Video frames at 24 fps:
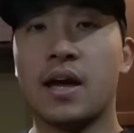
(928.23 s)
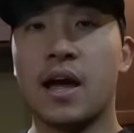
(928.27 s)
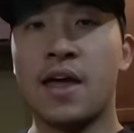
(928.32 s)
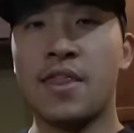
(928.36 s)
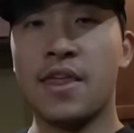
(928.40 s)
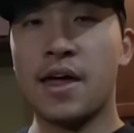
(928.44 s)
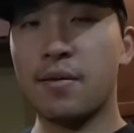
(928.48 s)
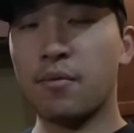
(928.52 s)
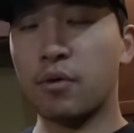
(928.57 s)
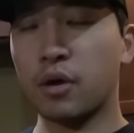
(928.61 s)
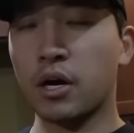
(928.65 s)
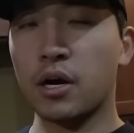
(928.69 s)
and
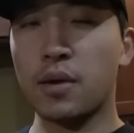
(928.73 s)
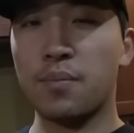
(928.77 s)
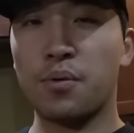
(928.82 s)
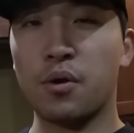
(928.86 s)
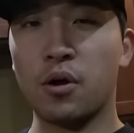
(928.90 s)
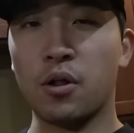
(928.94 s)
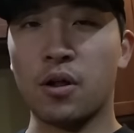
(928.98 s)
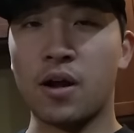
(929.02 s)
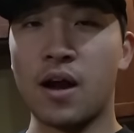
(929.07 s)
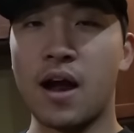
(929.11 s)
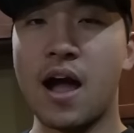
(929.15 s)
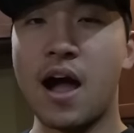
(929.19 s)
then we're gonna
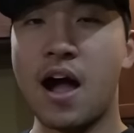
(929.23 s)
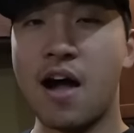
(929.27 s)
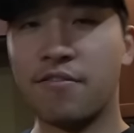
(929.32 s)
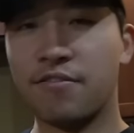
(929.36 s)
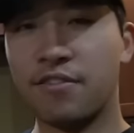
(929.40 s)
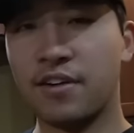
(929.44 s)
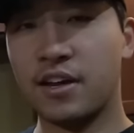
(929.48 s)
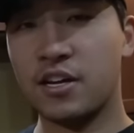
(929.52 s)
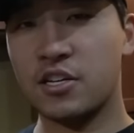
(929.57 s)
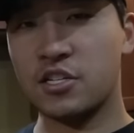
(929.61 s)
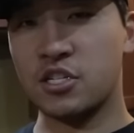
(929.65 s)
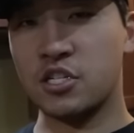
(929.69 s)
pull her
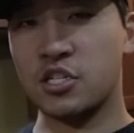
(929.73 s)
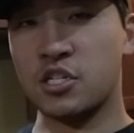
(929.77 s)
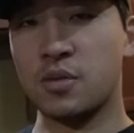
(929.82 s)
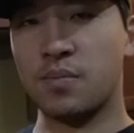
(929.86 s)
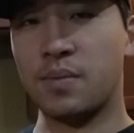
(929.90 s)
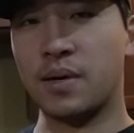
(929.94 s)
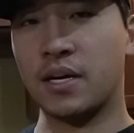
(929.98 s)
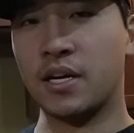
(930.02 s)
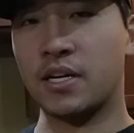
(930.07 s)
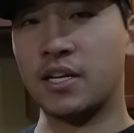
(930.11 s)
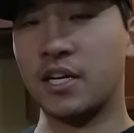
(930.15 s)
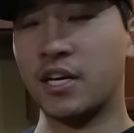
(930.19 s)
off and she should
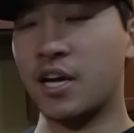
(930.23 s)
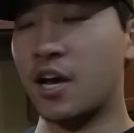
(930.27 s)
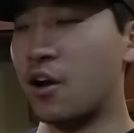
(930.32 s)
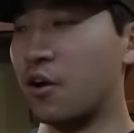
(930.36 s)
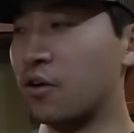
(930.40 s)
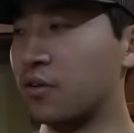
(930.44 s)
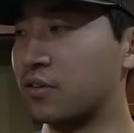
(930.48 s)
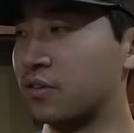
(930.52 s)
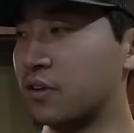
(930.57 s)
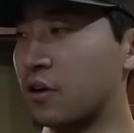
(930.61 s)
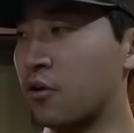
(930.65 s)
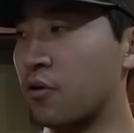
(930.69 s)
be good to go.
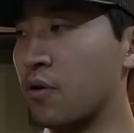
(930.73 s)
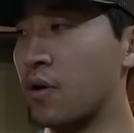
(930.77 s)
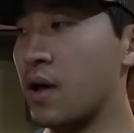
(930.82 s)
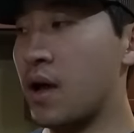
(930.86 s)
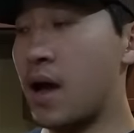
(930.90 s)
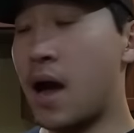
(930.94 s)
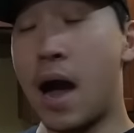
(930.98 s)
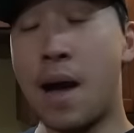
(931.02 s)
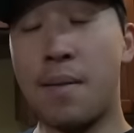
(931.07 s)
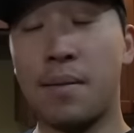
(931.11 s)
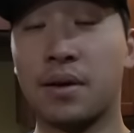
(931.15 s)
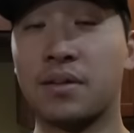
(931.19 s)
So
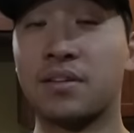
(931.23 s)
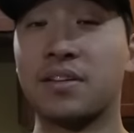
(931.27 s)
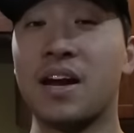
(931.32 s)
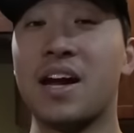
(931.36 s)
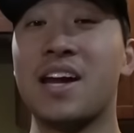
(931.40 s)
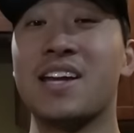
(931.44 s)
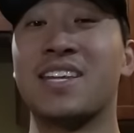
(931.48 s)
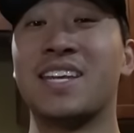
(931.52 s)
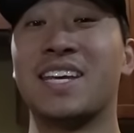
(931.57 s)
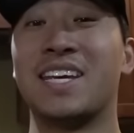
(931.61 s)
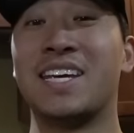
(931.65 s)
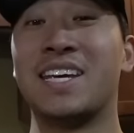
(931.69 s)
I'm
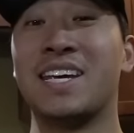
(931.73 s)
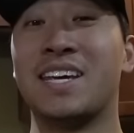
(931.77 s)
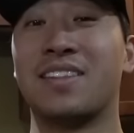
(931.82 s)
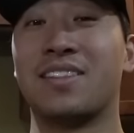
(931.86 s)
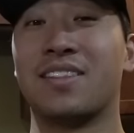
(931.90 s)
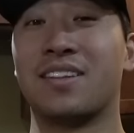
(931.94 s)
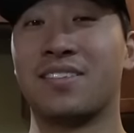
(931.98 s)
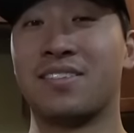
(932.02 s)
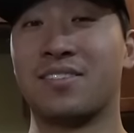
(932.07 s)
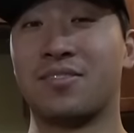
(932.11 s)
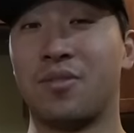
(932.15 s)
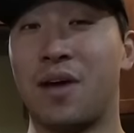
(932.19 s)
excited to eat
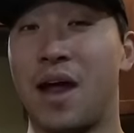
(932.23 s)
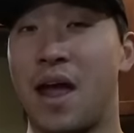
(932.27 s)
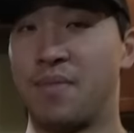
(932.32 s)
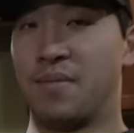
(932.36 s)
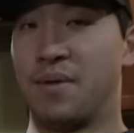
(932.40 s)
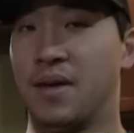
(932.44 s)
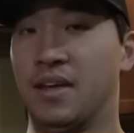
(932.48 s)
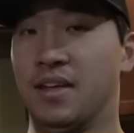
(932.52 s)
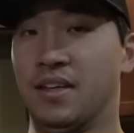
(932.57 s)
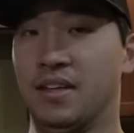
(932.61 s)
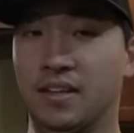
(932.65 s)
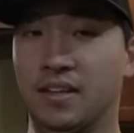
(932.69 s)
this rabbit.